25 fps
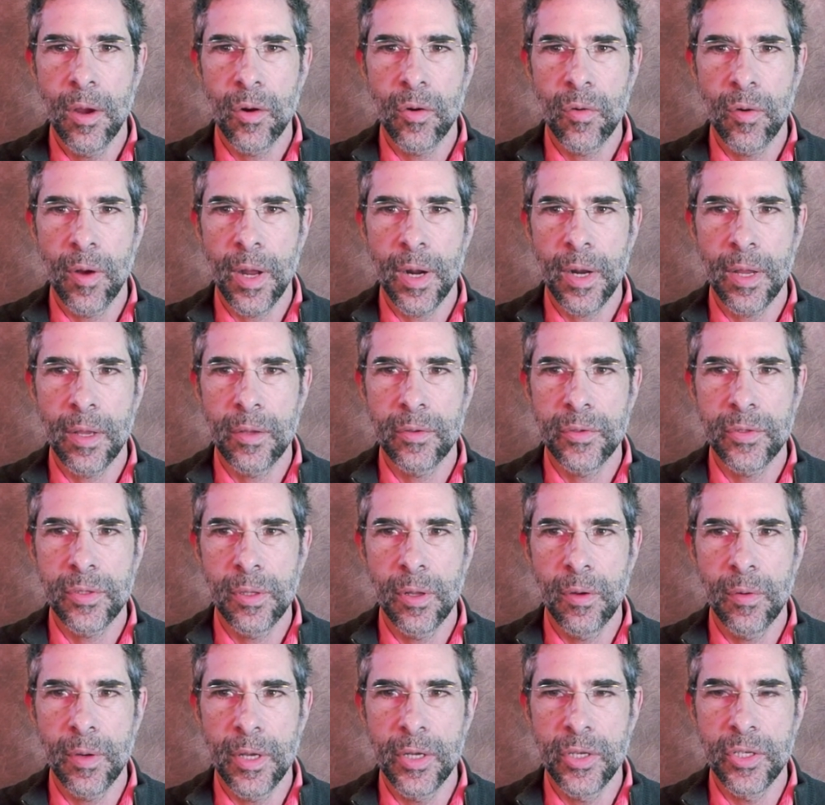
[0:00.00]
chronic
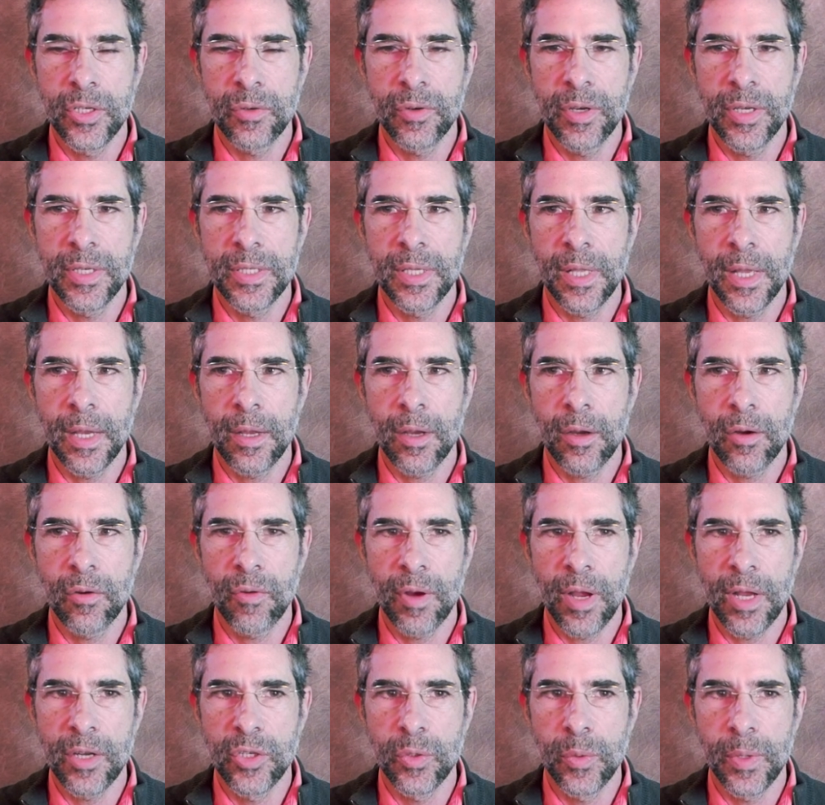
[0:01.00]
slow injuries like
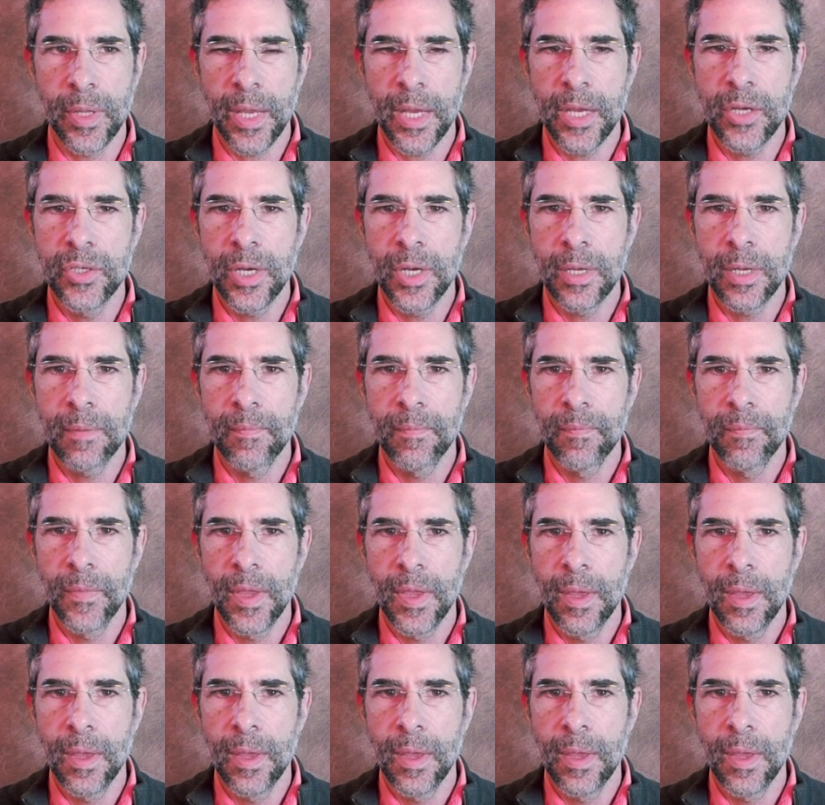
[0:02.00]
gradual aging,